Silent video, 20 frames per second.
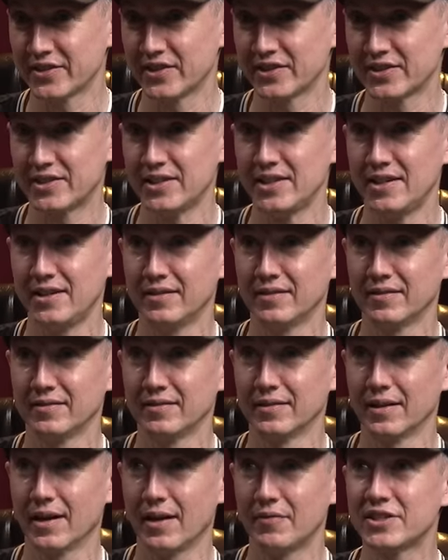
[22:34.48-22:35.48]
the
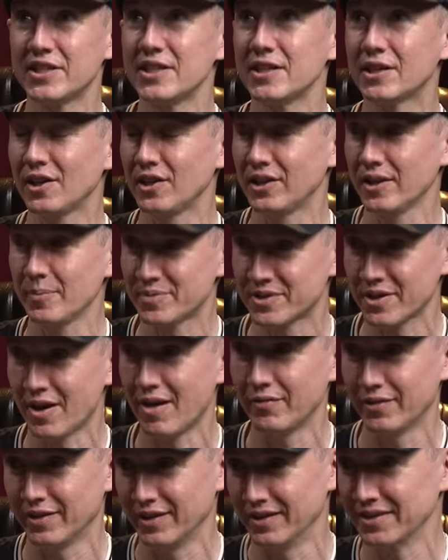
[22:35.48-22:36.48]
scene. I've seen clips
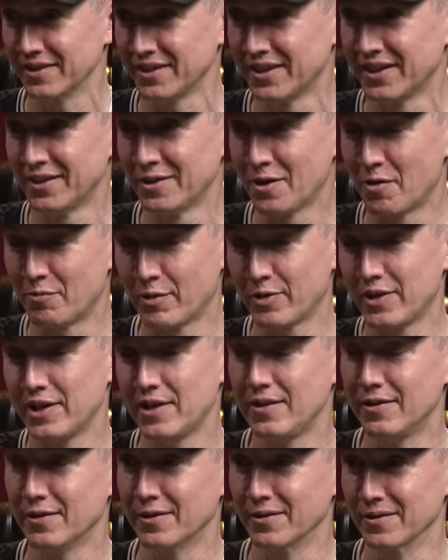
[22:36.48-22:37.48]
of it over the
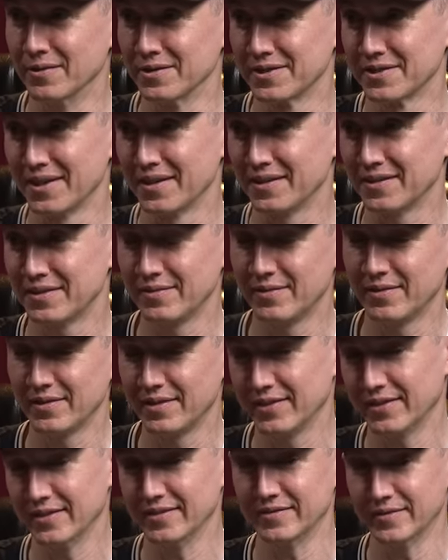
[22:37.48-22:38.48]
years, like,
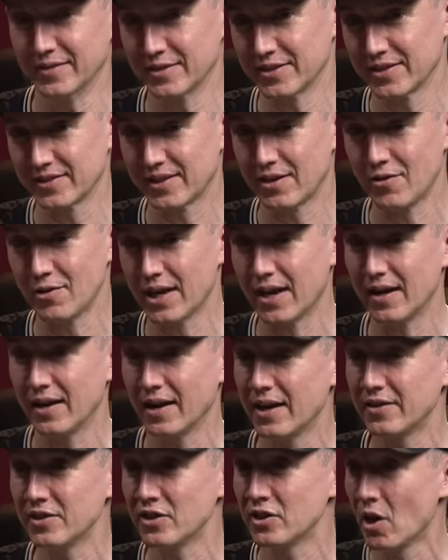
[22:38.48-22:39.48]
and it's like, okay,
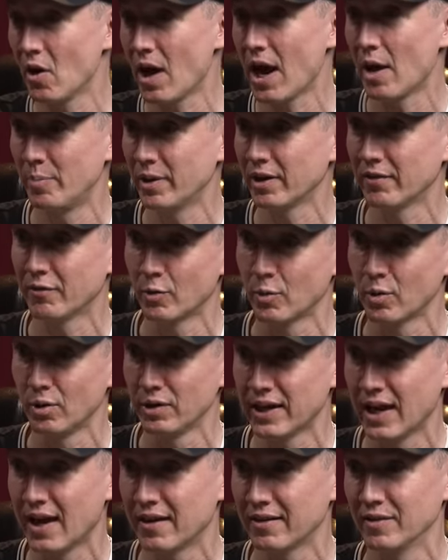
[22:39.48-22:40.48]
and I didn't know how big of a
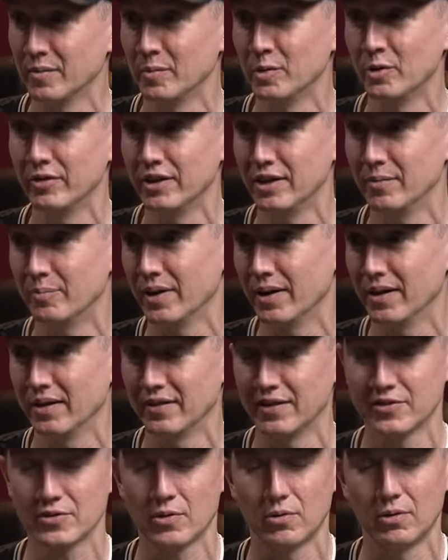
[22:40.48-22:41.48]
role he had in the movie, but mm-hmm. this